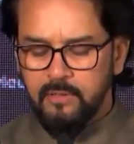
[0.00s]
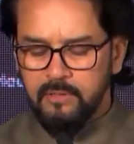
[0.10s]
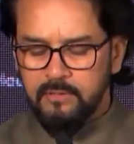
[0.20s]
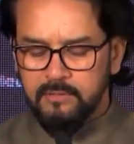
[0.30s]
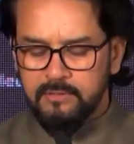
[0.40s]

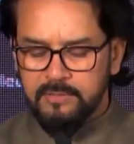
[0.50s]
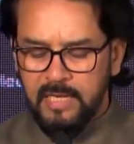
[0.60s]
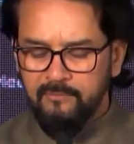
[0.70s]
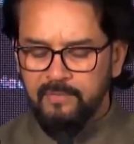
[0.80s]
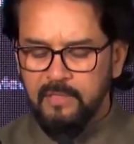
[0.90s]
in
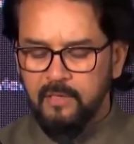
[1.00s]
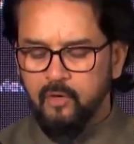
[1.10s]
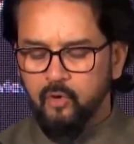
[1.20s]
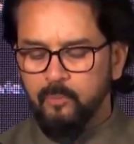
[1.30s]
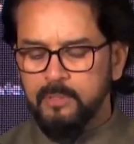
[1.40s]
driving
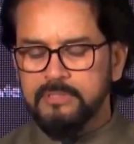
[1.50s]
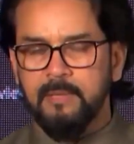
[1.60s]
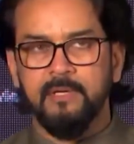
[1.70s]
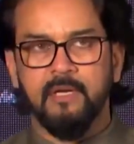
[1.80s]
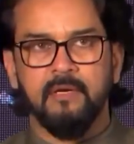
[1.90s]
a global
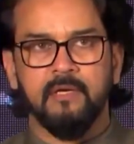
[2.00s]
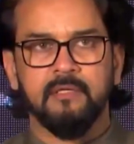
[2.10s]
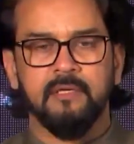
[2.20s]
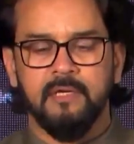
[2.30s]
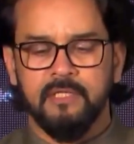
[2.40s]

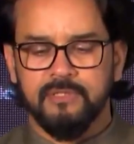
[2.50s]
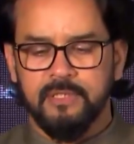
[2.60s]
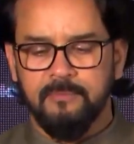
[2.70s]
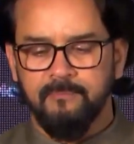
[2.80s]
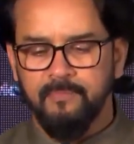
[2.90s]
semiconductor industry.